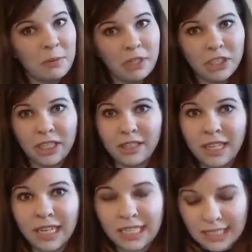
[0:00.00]
Pretty much it.
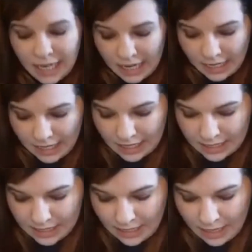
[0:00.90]
Like I said,
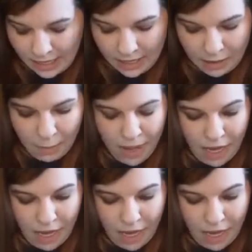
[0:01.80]
it's a